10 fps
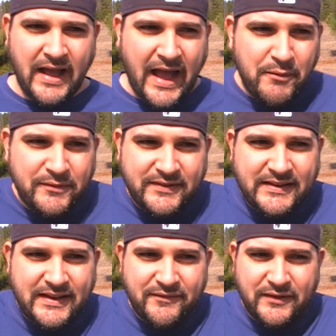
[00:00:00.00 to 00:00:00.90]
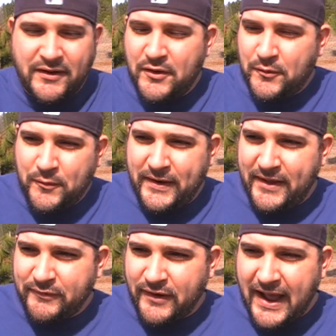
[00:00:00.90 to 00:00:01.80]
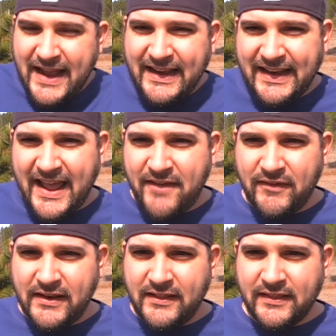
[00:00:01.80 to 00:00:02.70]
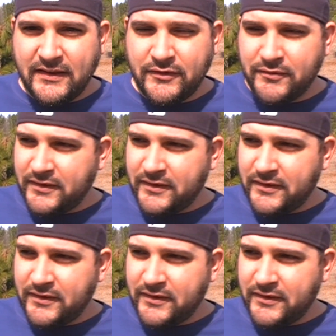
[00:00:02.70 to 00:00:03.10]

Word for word: I was given whenever I didn't have anything to